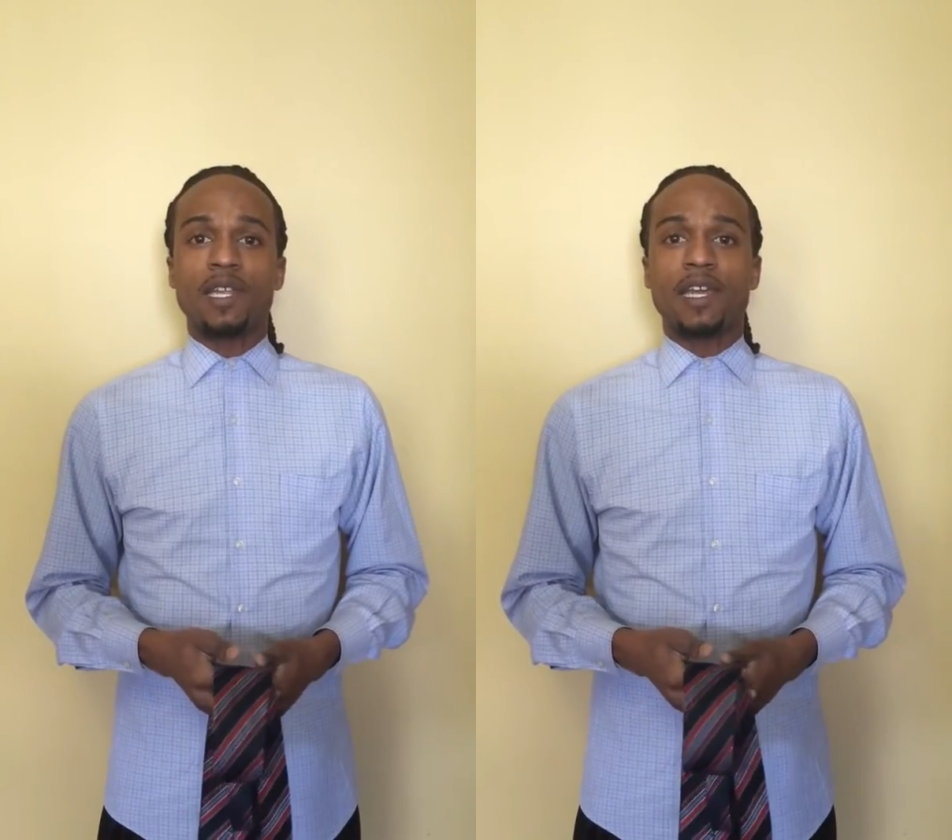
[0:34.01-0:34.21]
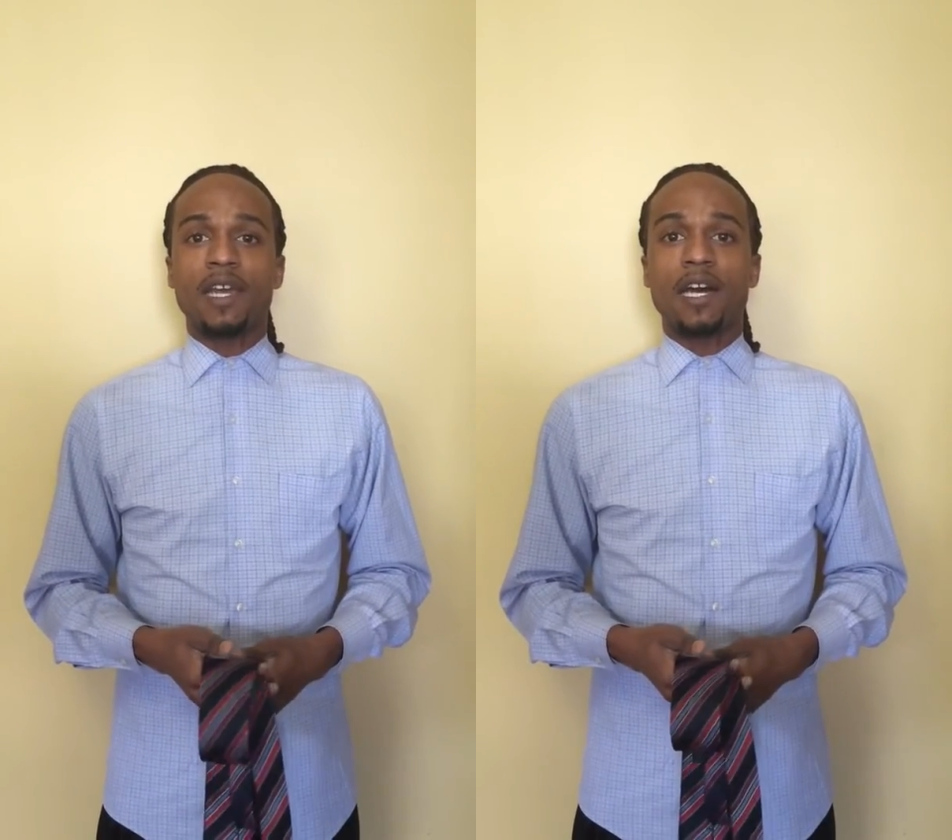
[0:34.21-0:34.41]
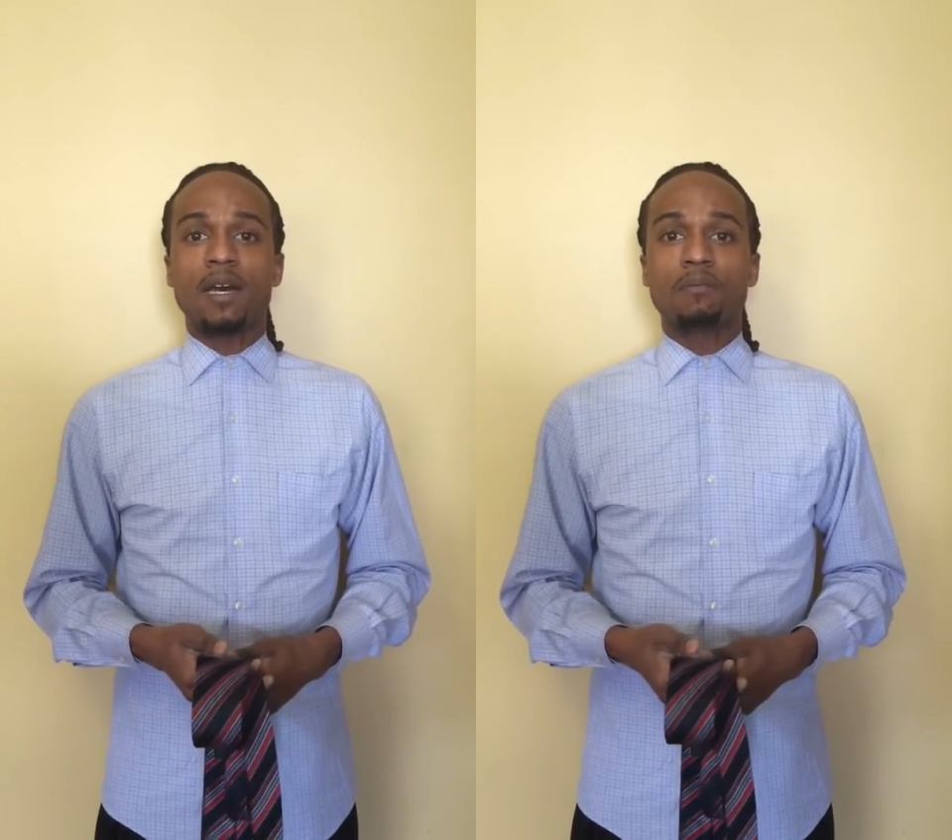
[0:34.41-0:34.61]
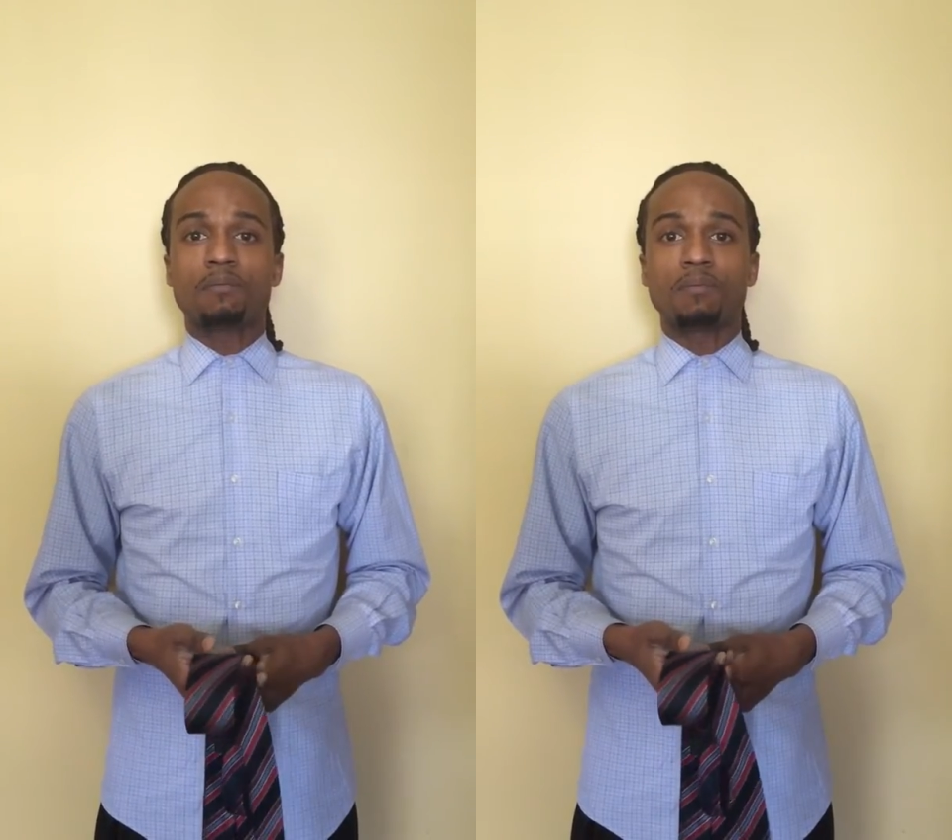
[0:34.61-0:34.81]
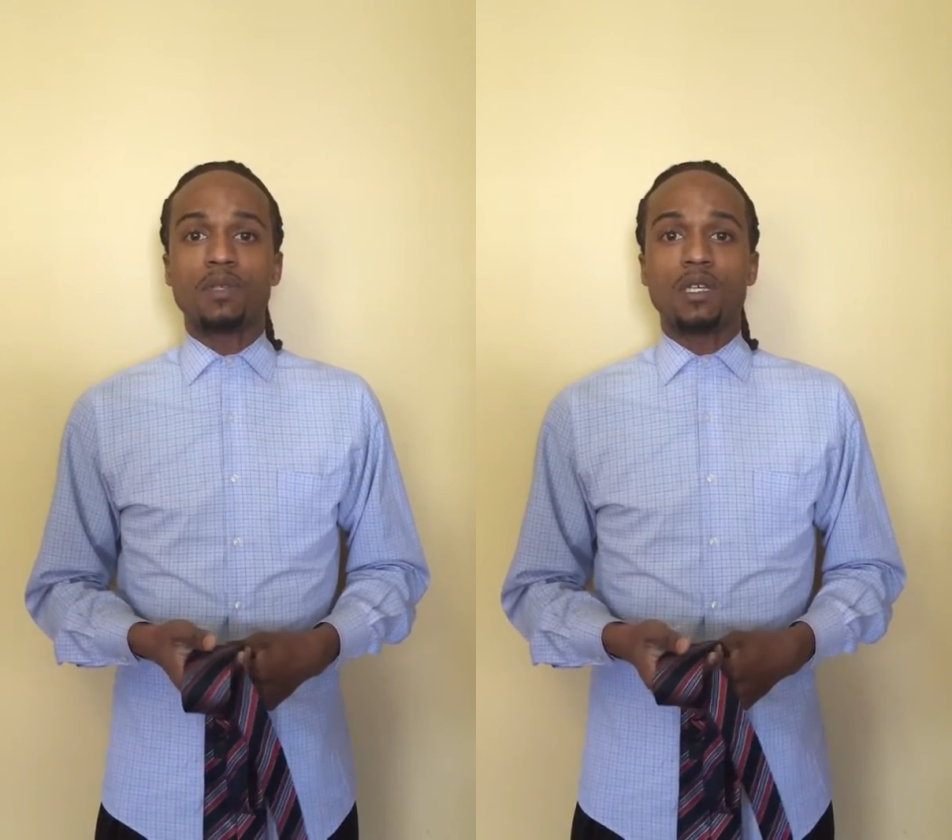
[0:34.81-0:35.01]
at a
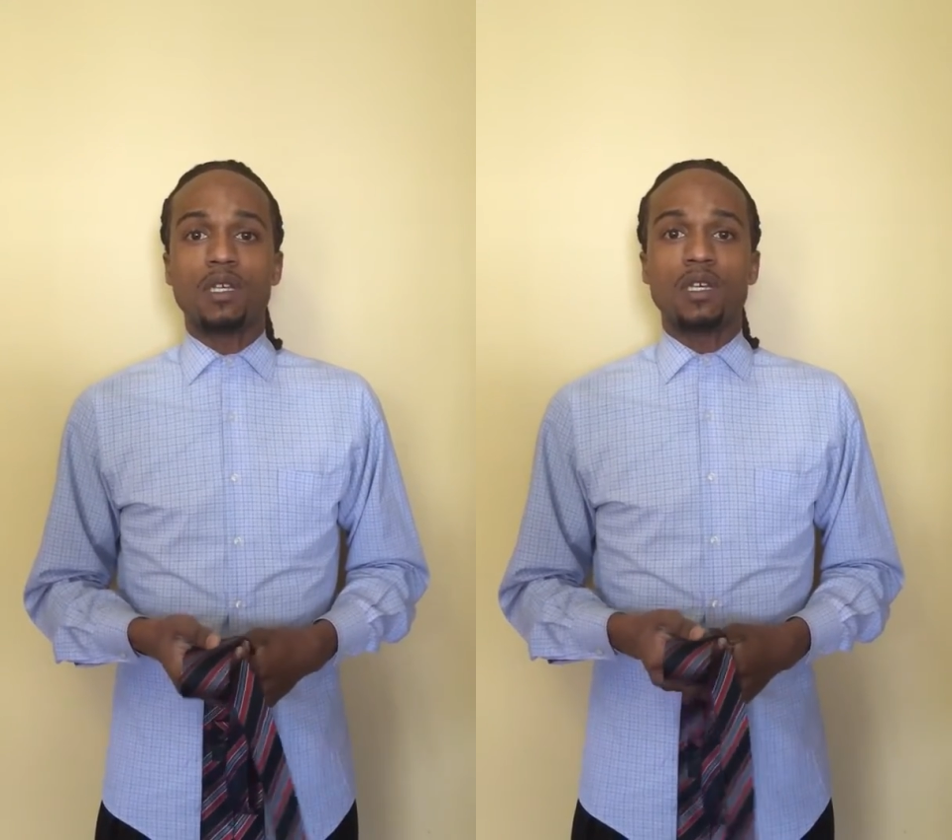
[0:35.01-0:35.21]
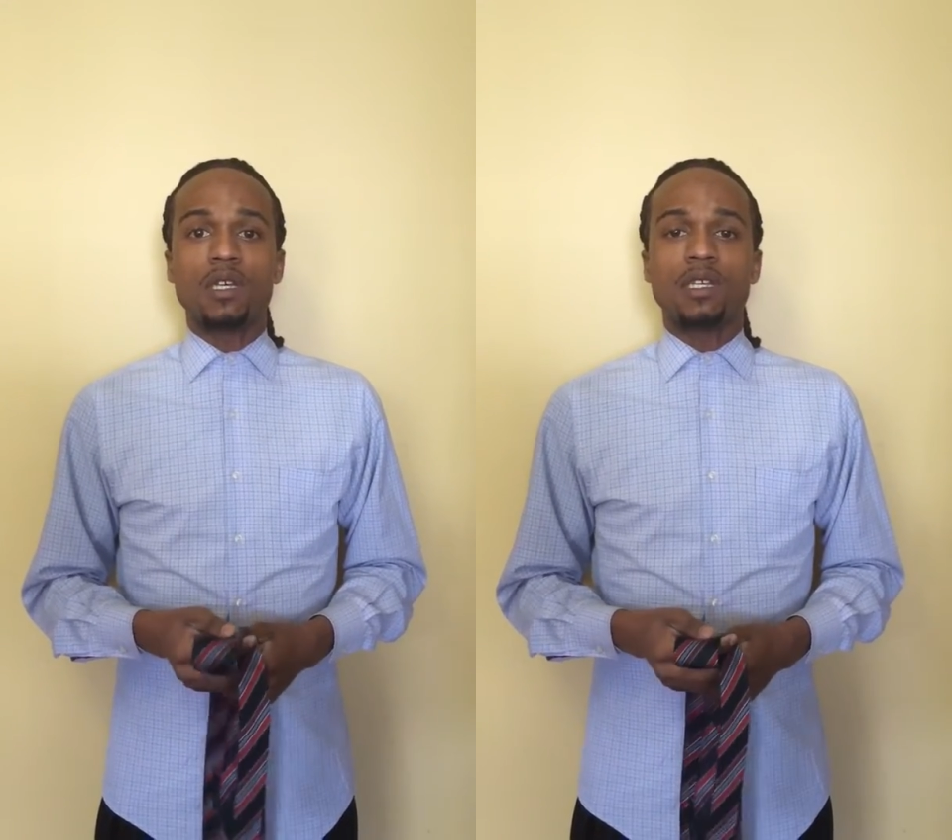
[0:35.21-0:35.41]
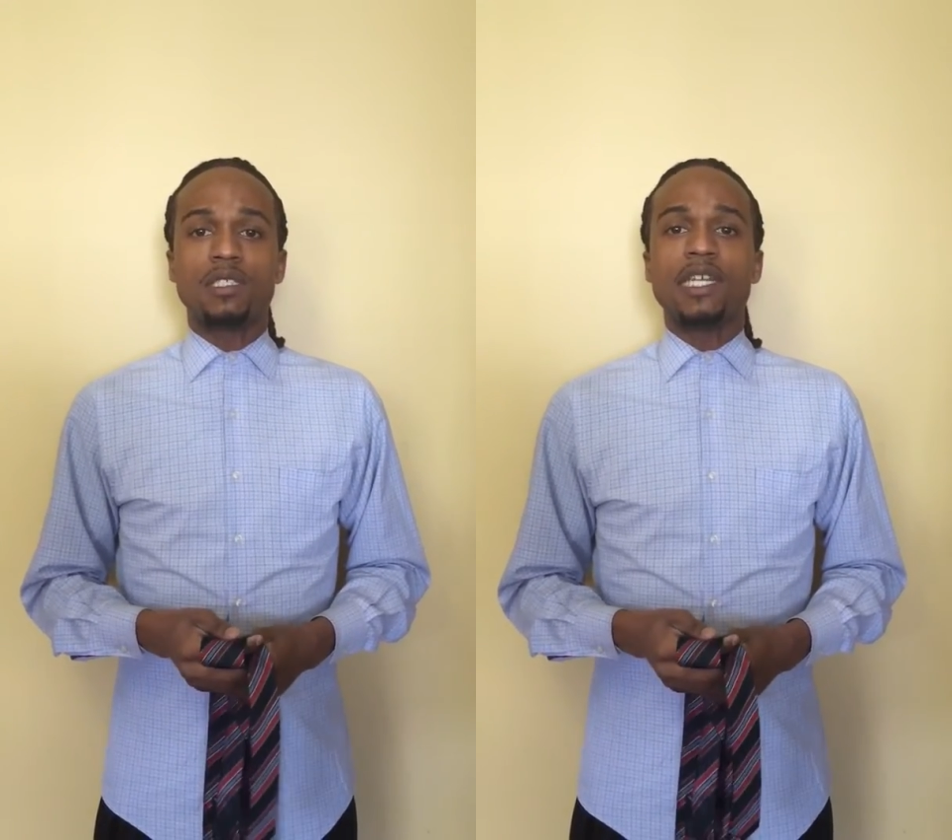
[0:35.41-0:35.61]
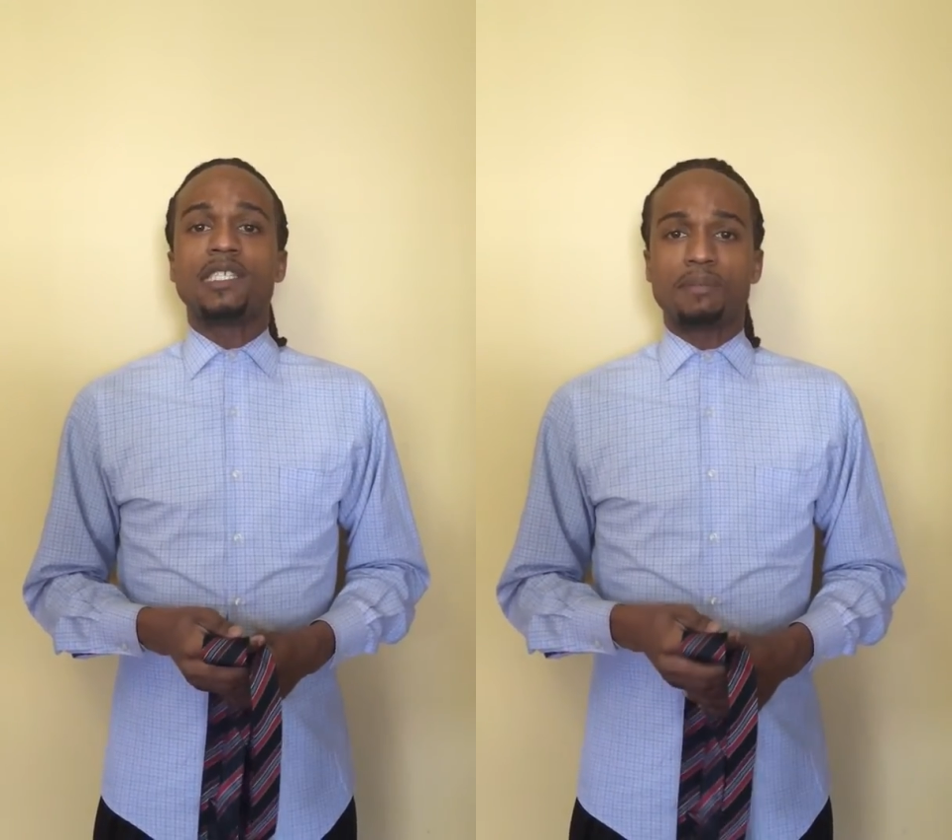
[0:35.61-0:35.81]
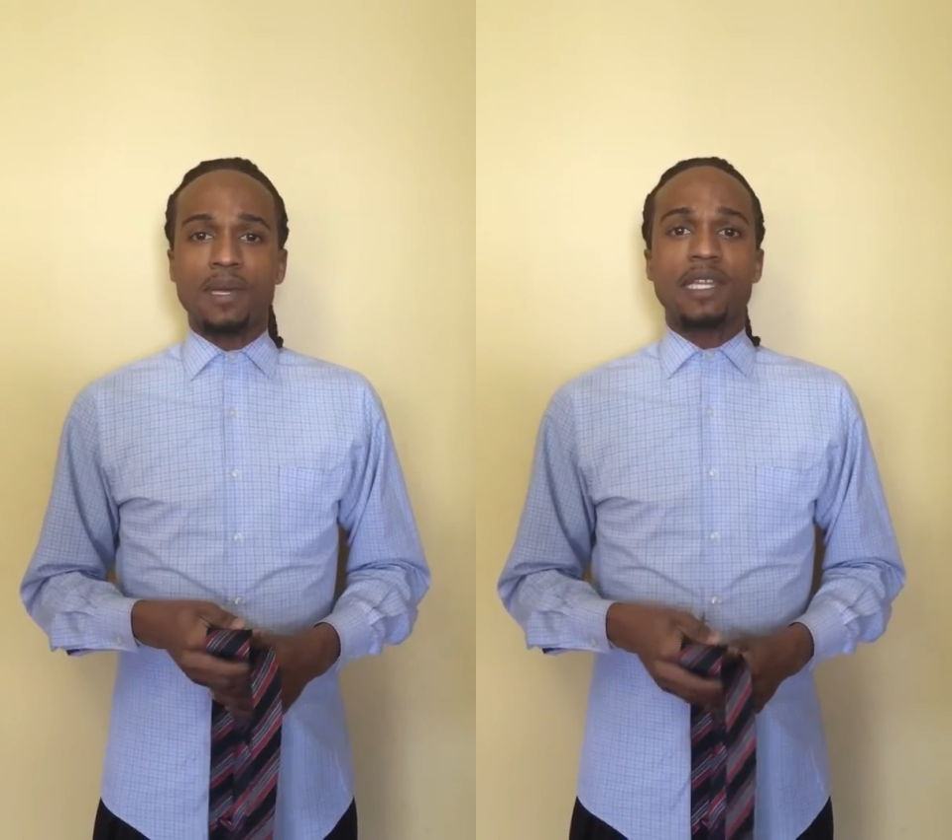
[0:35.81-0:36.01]

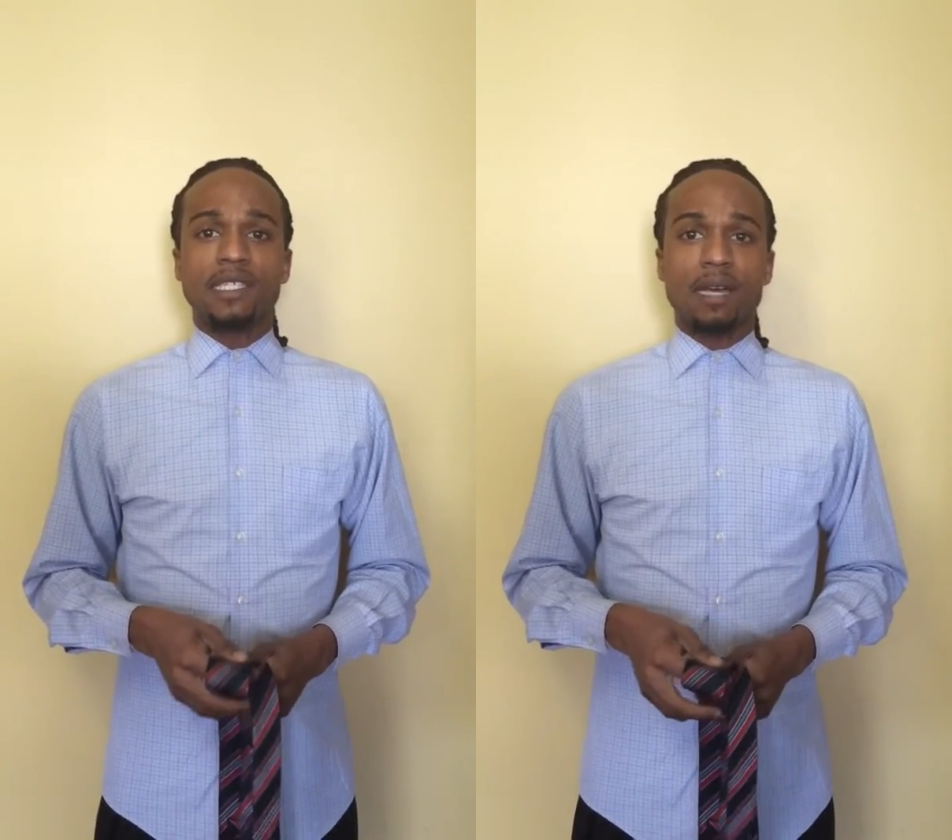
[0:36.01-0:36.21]
JCPenney's,